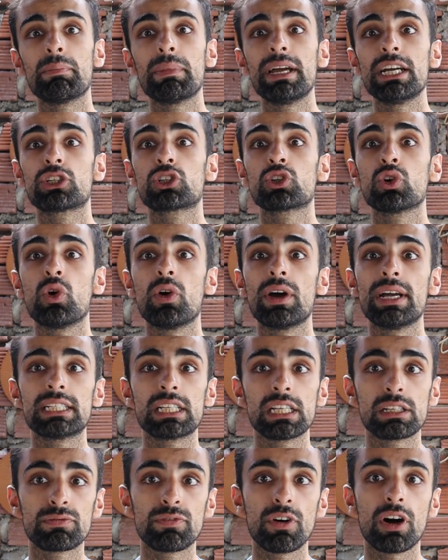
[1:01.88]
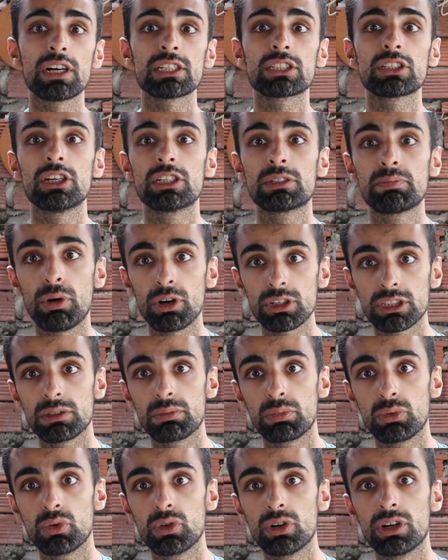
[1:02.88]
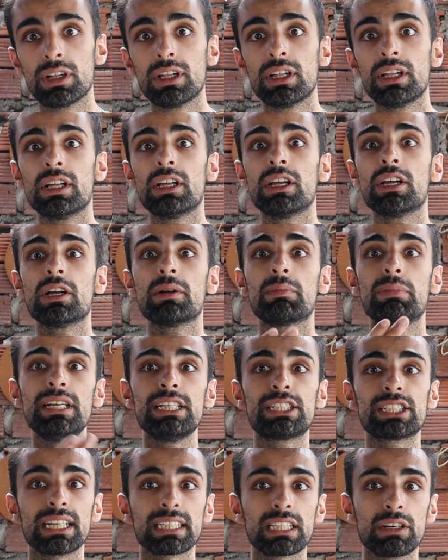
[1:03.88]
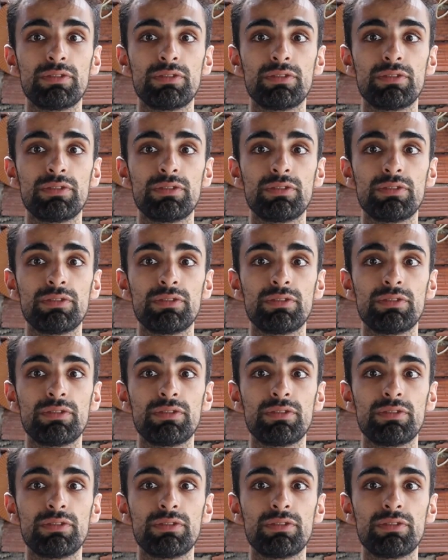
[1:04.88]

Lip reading: to make sure it's as fast as possible. Please check